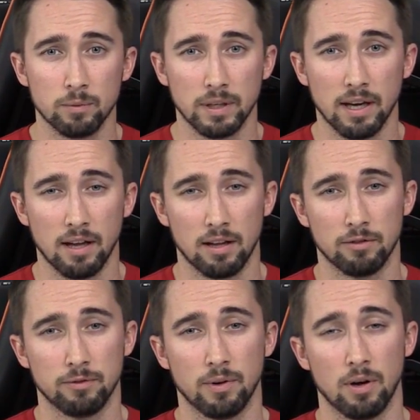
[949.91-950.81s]
We
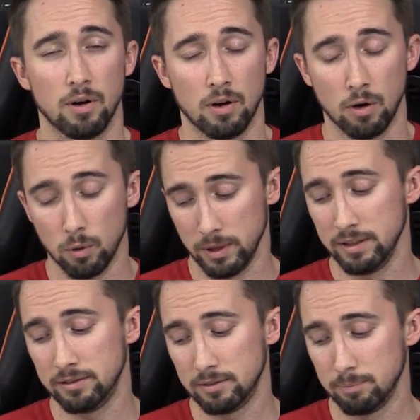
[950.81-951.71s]
have
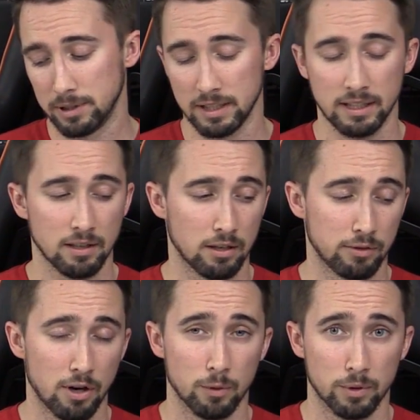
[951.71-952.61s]
always plenty of
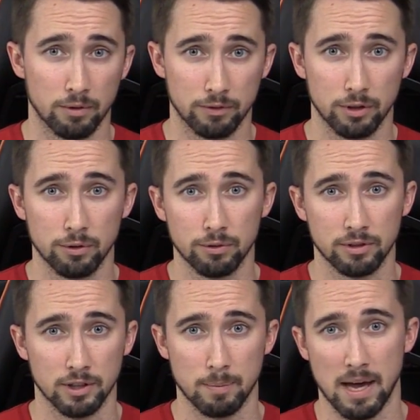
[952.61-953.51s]
hardware reviews
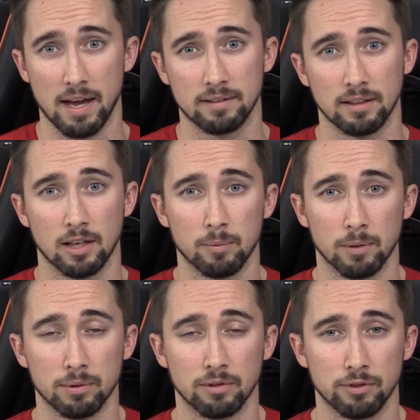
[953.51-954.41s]
in the past and coming
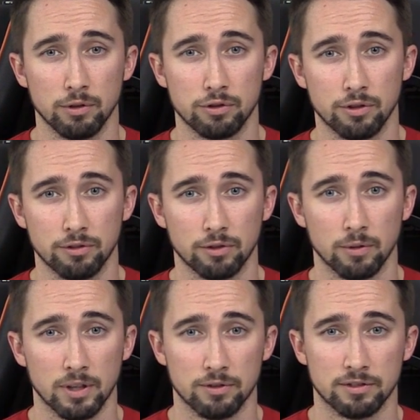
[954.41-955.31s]
up in the future, so
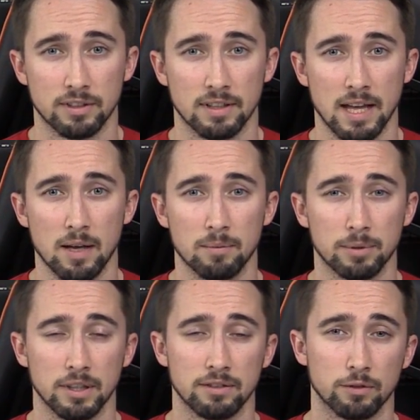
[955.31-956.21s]
interested in that,
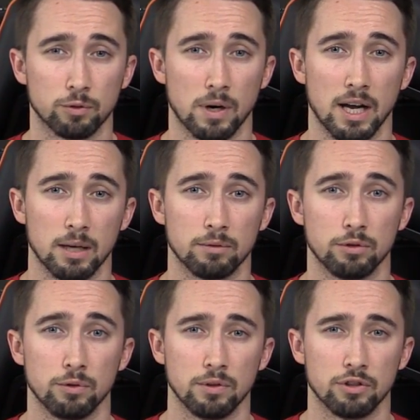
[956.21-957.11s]
please subscribe
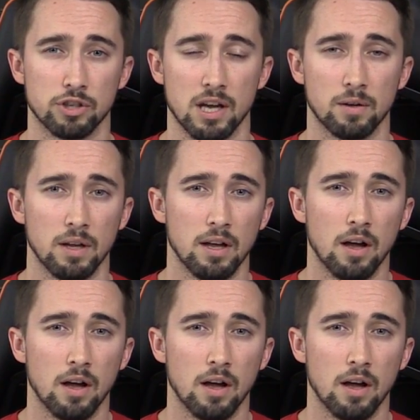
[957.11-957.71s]
to the channel.